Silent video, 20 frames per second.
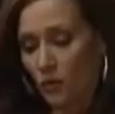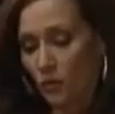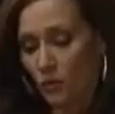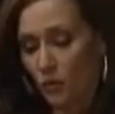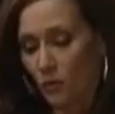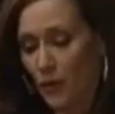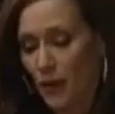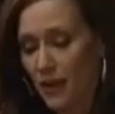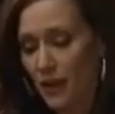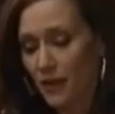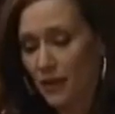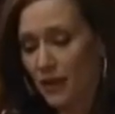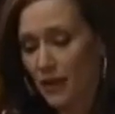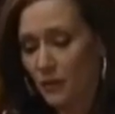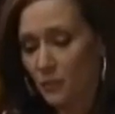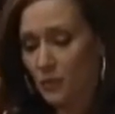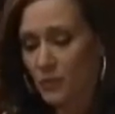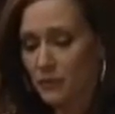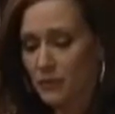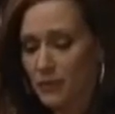Well, I
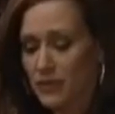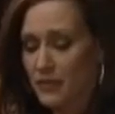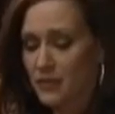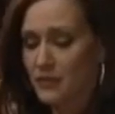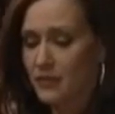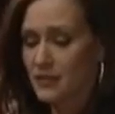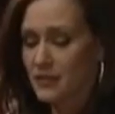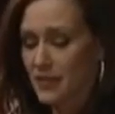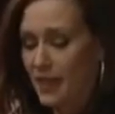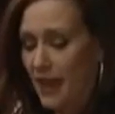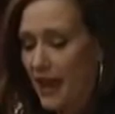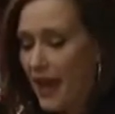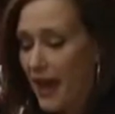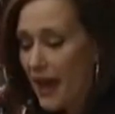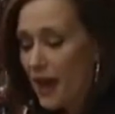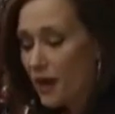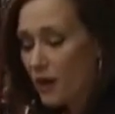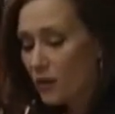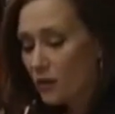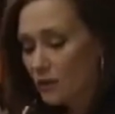would be leaving
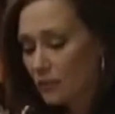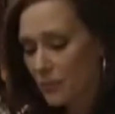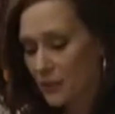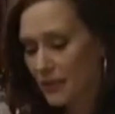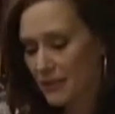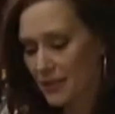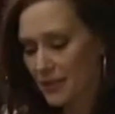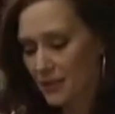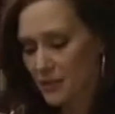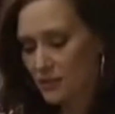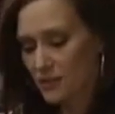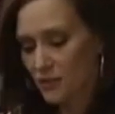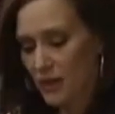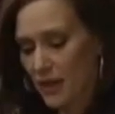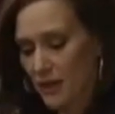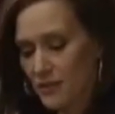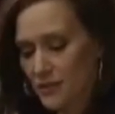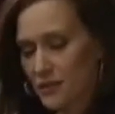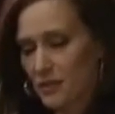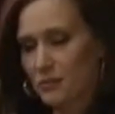town, but I do
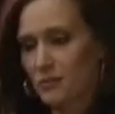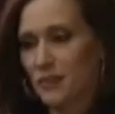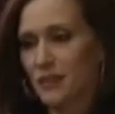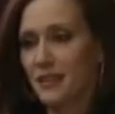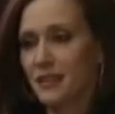have some